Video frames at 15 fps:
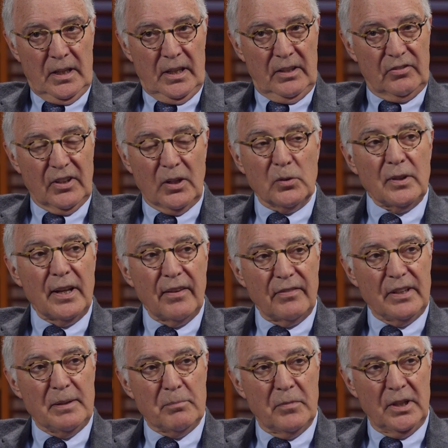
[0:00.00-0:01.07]
He said, I don't have
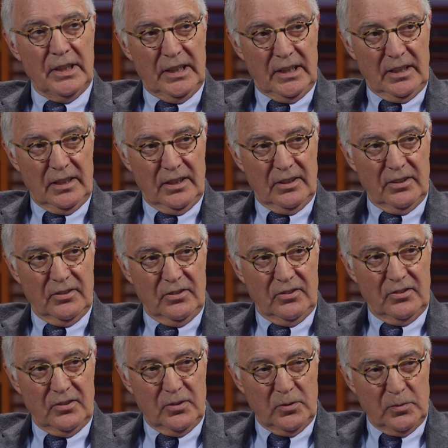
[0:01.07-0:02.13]
any money
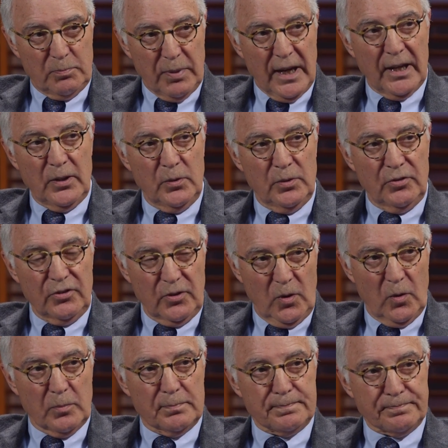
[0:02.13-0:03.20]
to buy you a
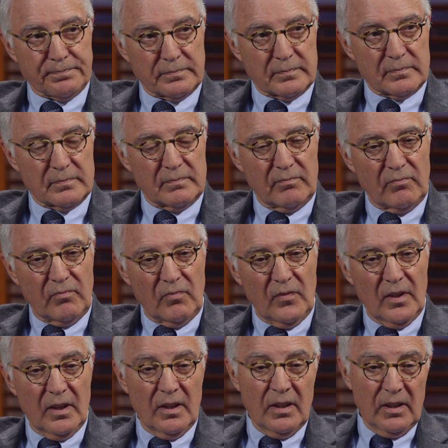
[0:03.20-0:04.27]
scope.
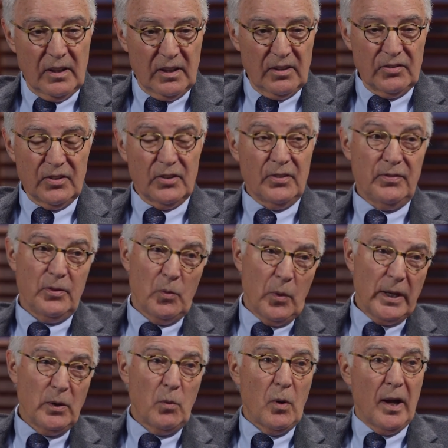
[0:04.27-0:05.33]
He says, if you
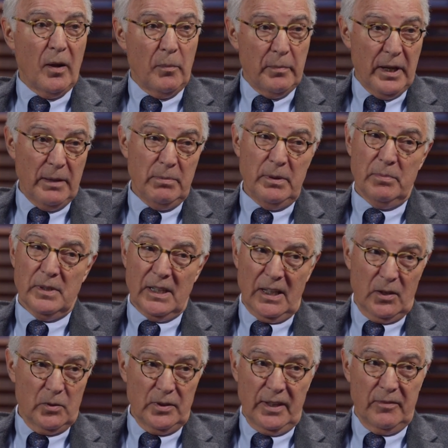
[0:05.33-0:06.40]
wait a while, maybe, but I
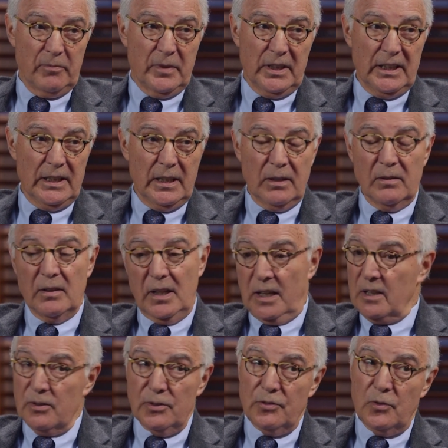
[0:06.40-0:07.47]
don't have money now.
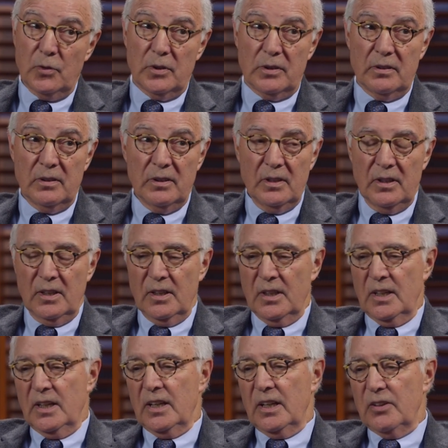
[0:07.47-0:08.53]
I understood.
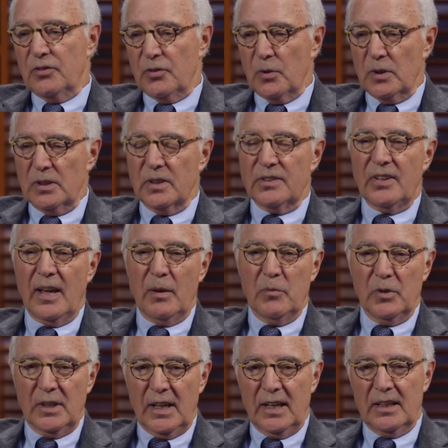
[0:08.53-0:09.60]
And so a little time
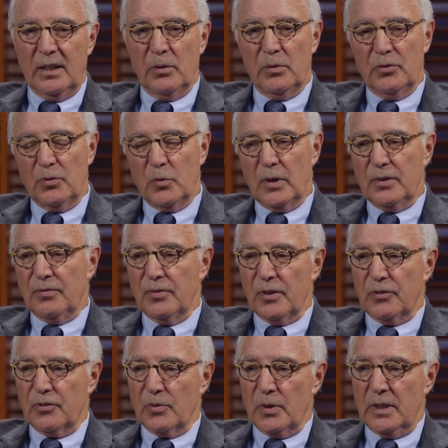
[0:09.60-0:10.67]
went on. I was quite
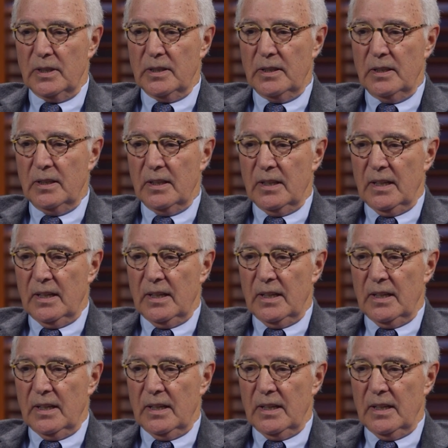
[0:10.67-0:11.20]
frustrated.